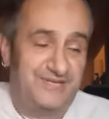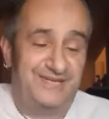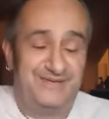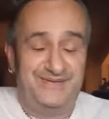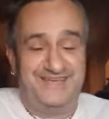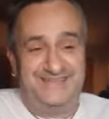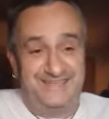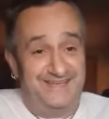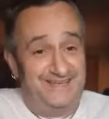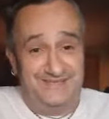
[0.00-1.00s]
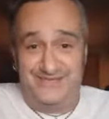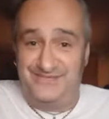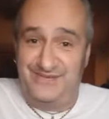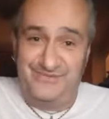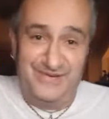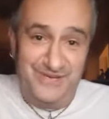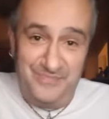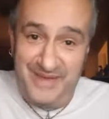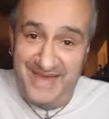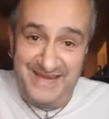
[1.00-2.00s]
so it's a really
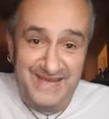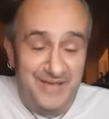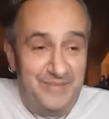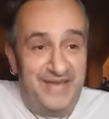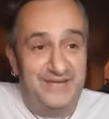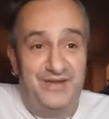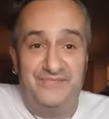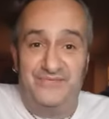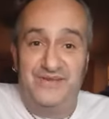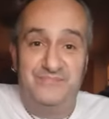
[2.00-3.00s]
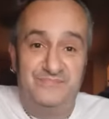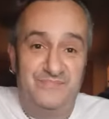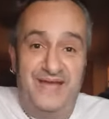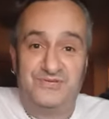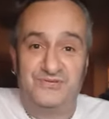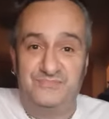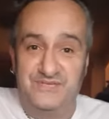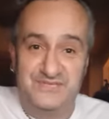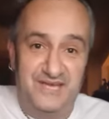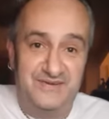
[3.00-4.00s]
bad, bad night for him. Matchroom
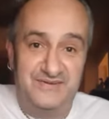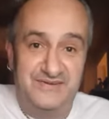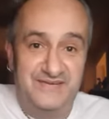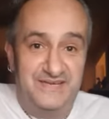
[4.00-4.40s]
to zone.